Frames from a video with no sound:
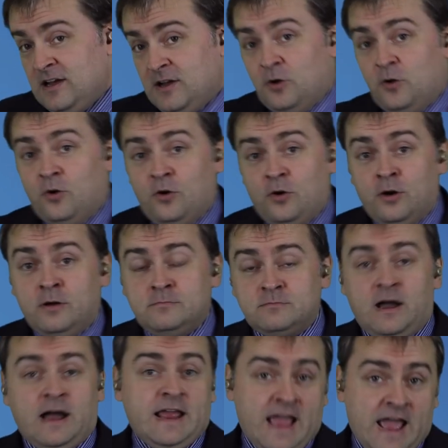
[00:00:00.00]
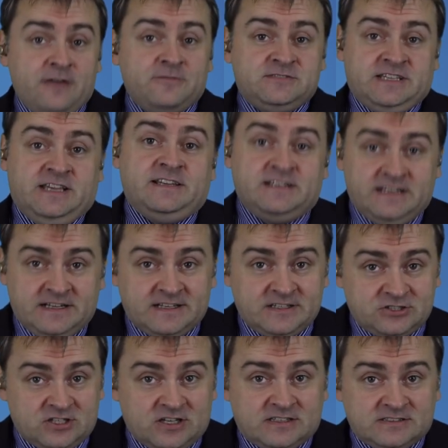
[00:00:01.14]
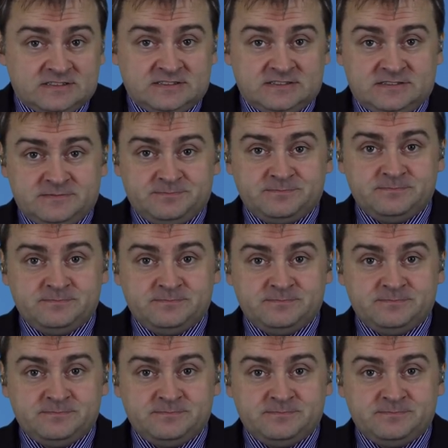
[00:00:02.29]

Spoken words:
Or I have taken English classes.